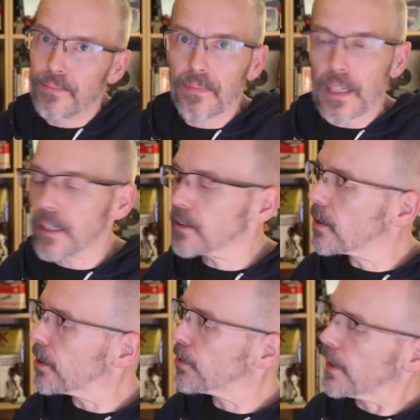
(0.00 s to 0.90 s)
getting a little
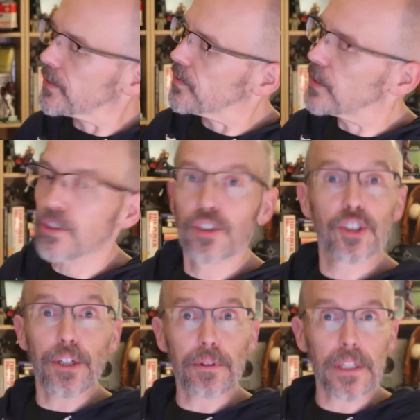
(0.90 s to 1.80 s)
aggressive and just
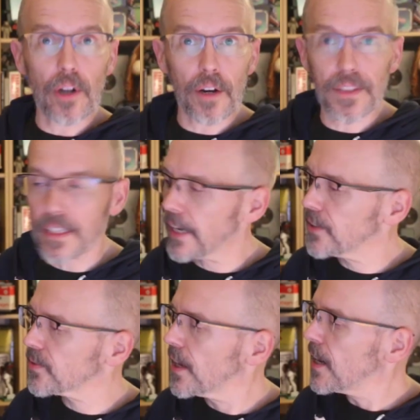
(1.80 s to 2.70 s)
shearing it off the case.